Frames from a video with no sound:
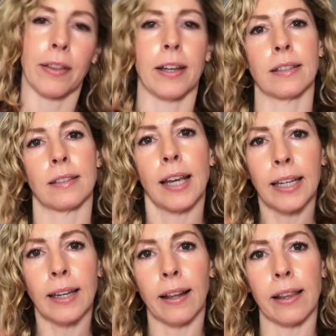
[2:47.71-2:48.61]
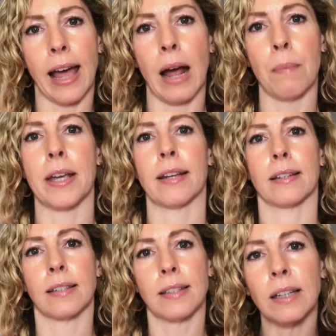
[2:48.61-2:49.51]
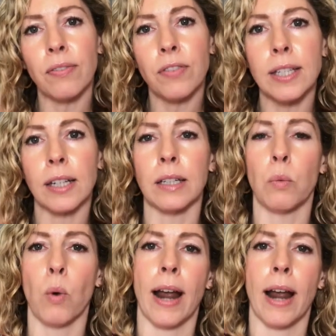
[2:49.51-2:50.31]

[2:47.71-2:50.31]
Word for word: they get to take it in the lab, they get to see physically what